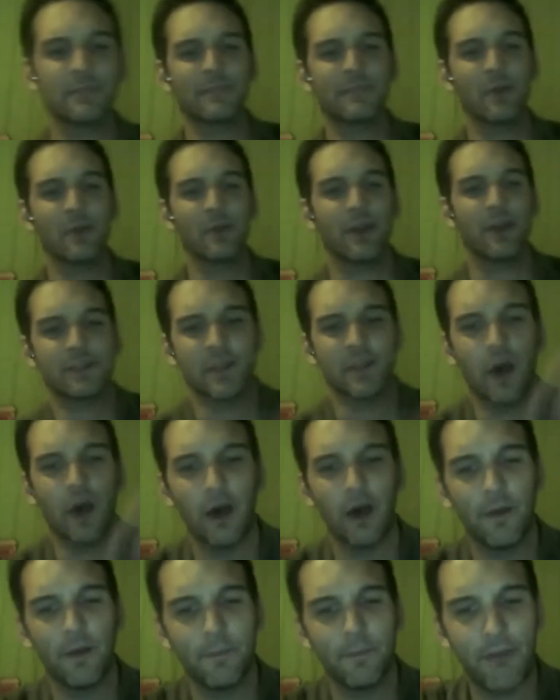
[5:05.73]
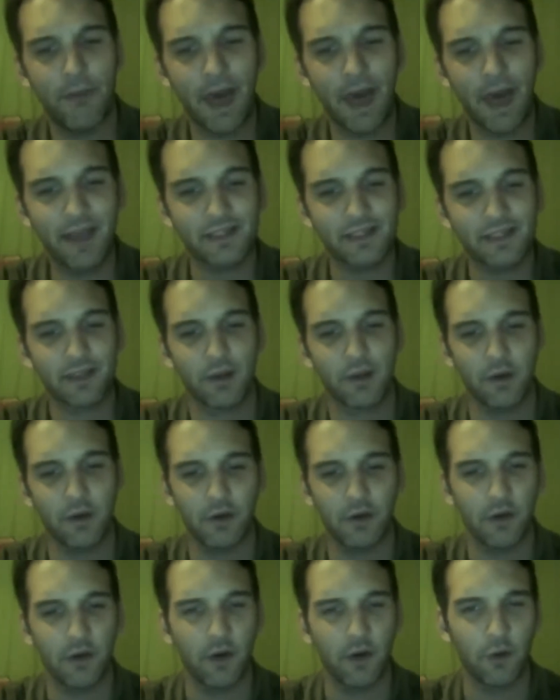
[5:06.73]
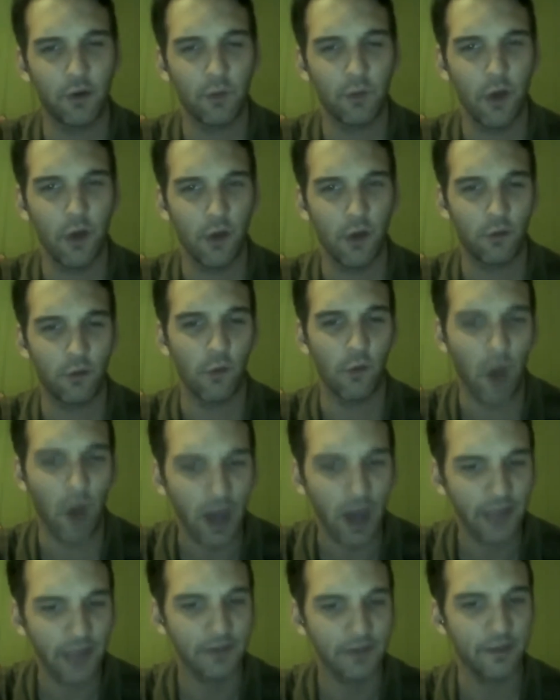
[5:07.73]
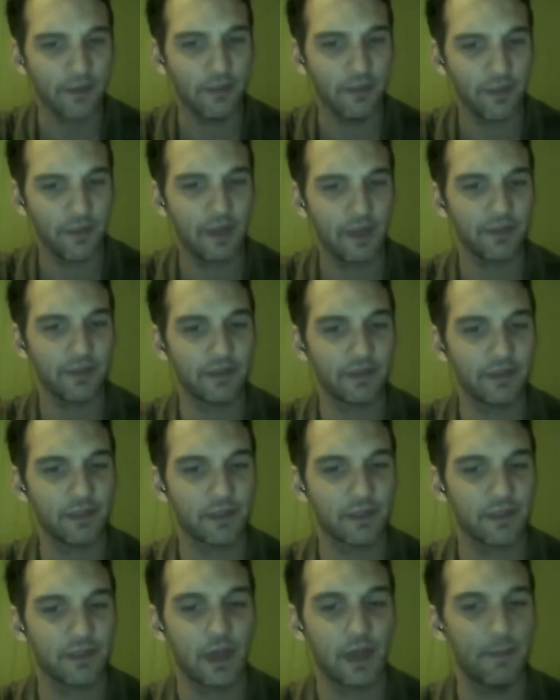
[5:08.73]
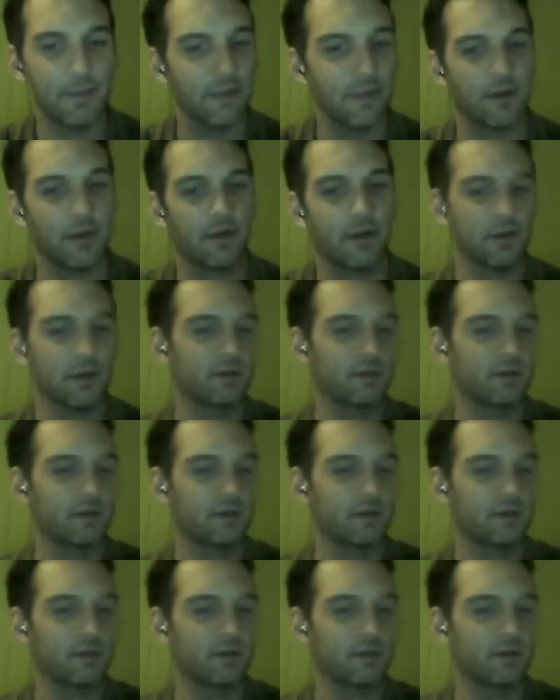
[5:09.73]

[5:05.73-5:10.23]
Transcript: be honest, baths are wine things, not beer.